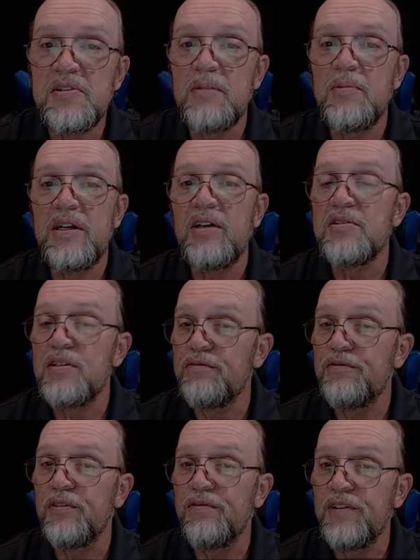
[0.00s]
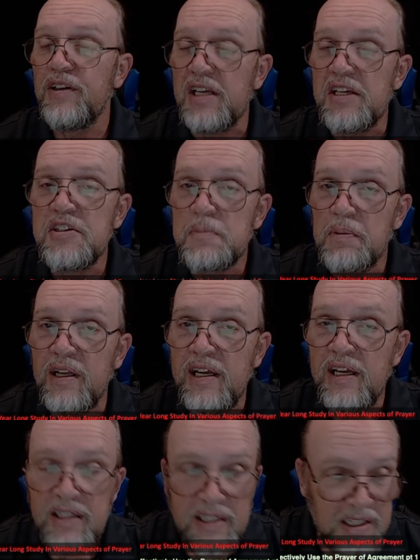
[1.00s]
someone else to fulfill his
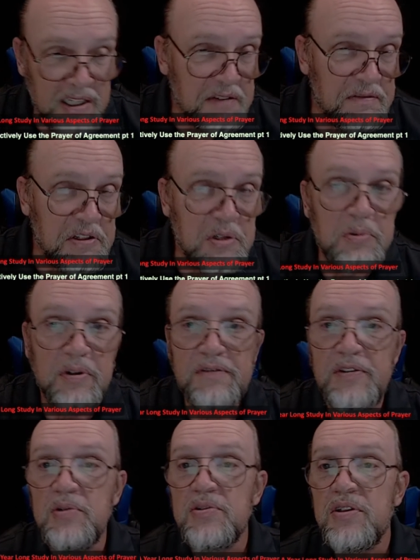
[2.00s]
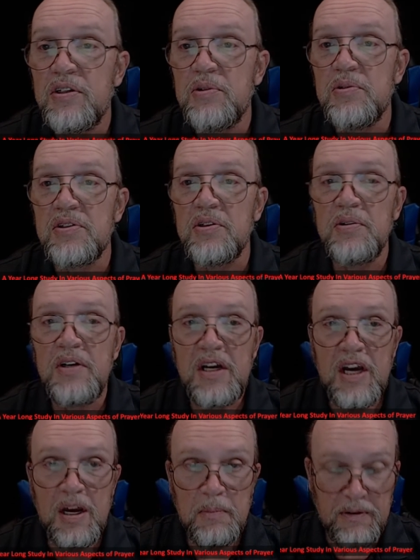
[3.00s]
plan if you refuse to do so.
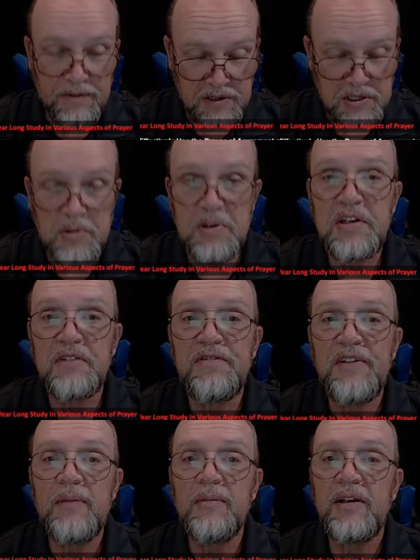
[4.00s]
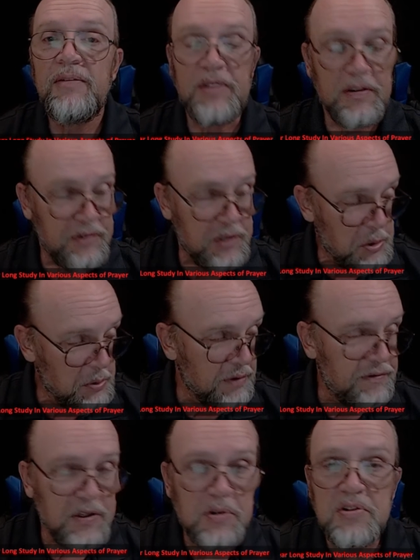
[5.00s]
But for you and your family, if you
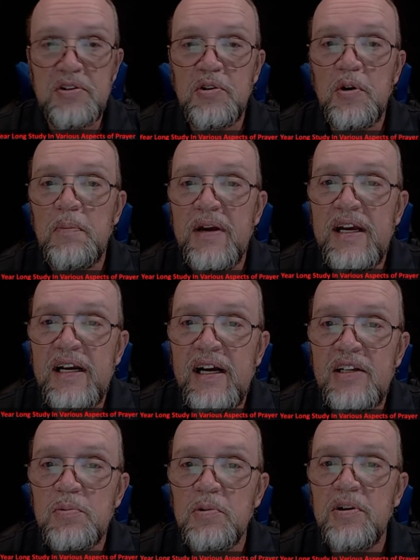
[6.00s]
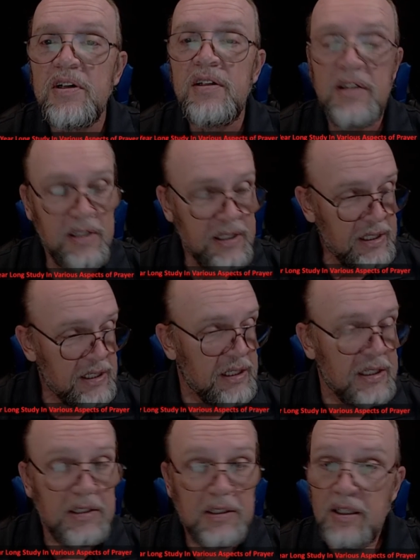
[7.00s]
refuse to obey God's word,
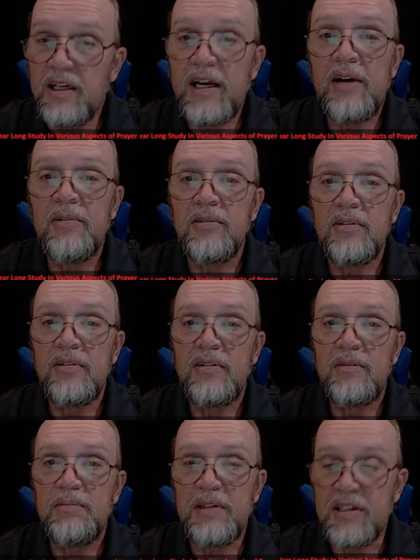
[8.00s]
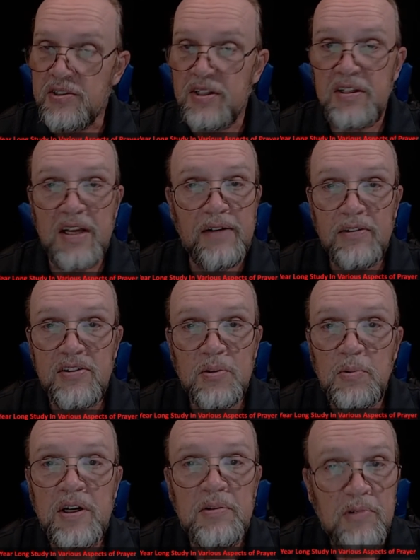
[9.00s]
look out, because the devil's the
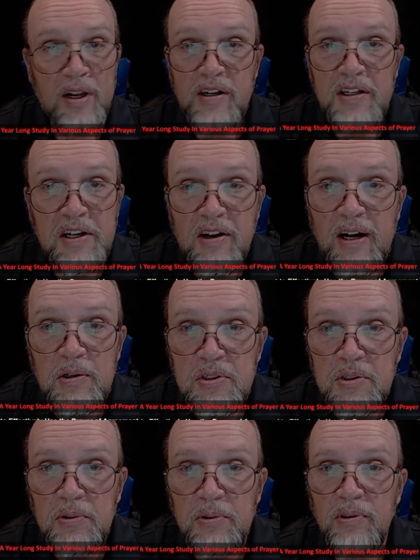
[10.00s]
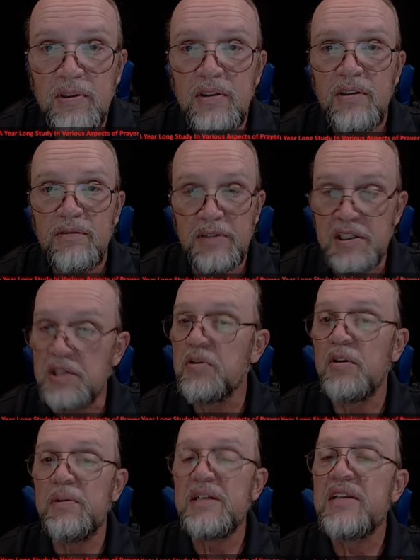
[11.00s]
one running your household. For you,
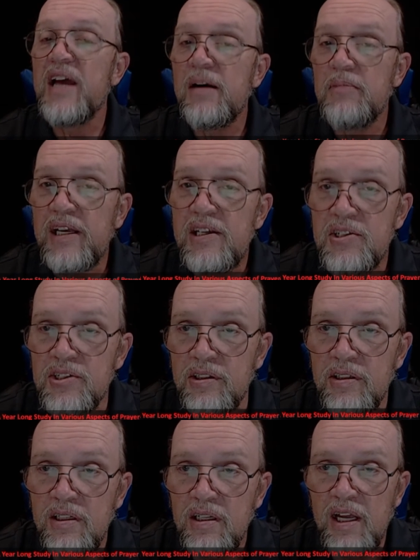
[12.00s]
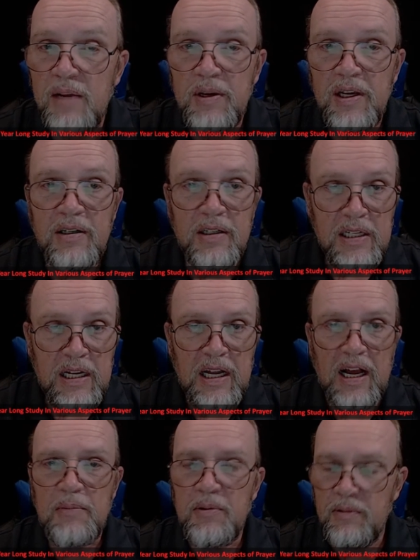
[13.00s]
it'll be damnation. Amen?
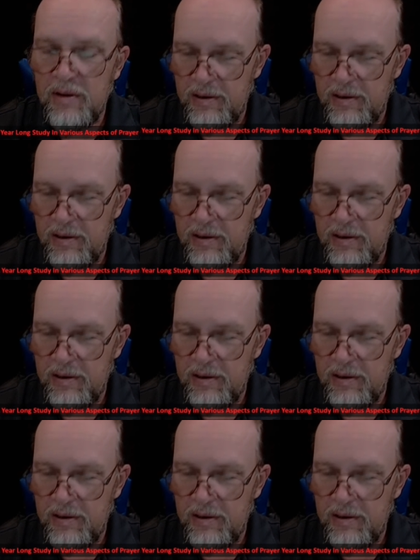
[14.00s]
I'm